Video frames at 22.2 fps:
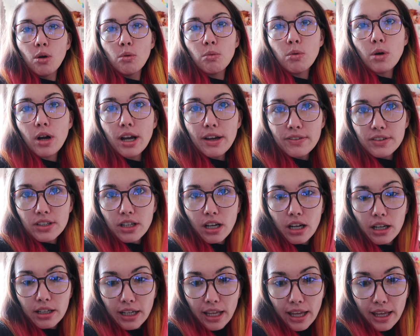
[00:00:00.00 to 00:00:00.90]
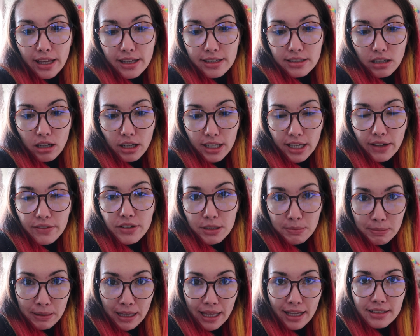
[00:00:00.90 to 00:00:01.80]
what I've done is I have
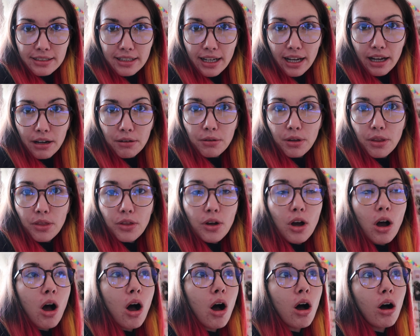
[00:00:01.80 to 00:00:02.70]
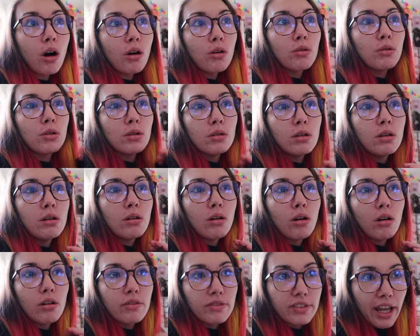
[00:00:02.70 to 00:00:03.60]
just planned out the whole
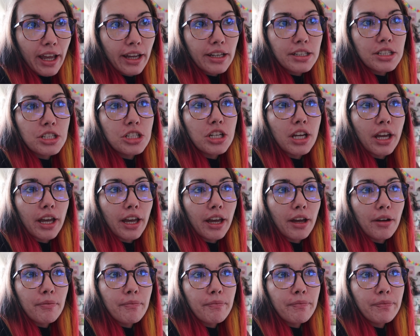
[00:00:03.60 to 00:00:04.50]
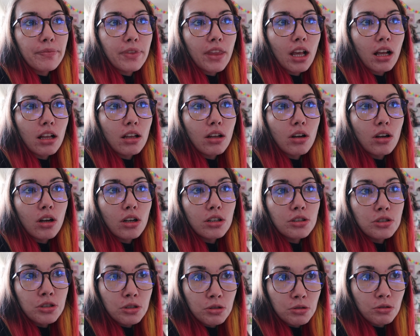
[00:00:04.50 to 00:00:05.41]
of next year,
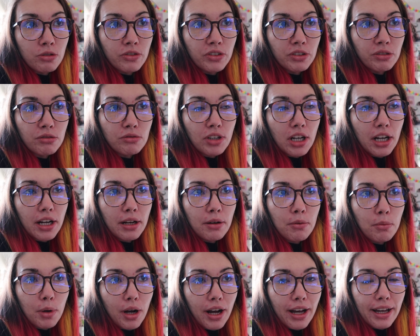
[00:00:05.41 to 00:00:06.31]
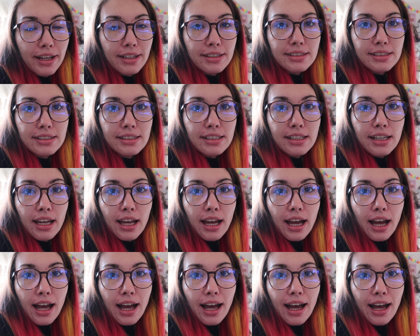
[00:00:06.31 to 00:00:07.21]
tutorial wise,
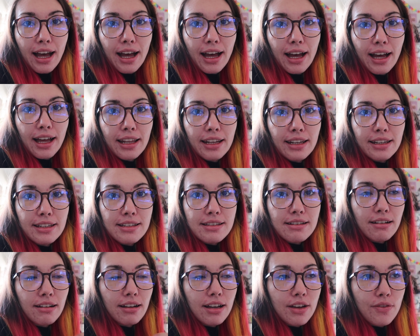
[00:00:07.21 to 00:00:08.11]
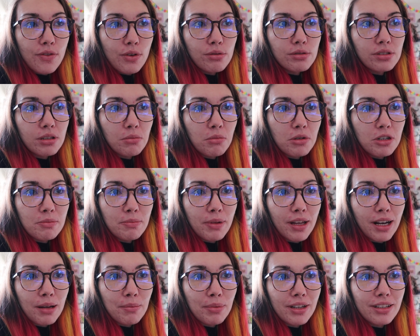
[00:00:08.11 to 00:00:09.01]
and I feel so much
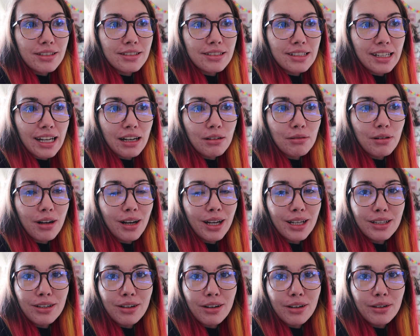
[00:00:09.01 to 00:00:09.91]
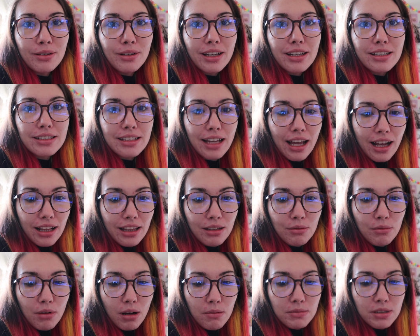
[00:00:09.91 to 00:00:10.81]
better because now I know
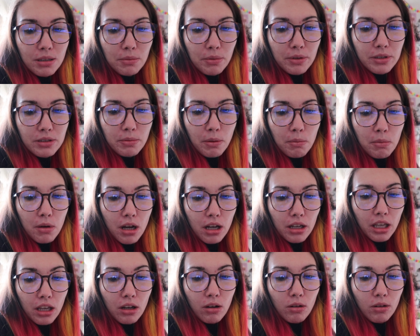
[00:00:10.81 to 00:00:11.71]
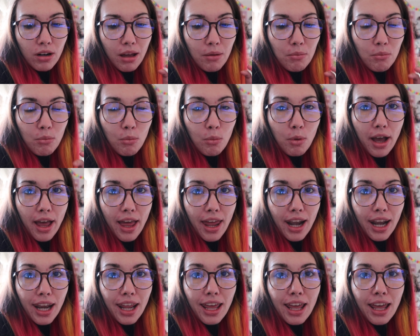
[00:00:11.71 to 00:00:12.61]
exactly what I'm supposed to be working on and
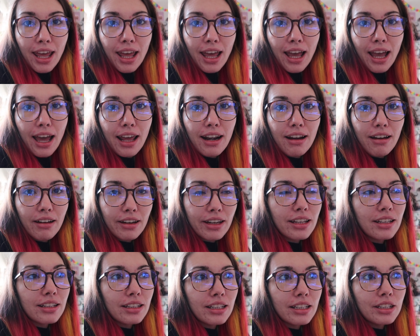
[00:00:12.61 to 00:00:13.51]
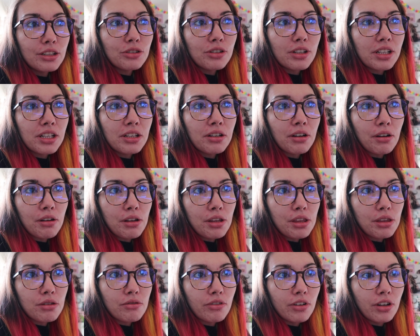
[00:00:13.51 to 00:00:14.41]
when, and I can literally
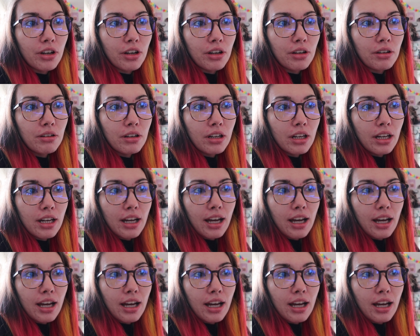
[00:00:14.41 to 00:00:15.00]
go through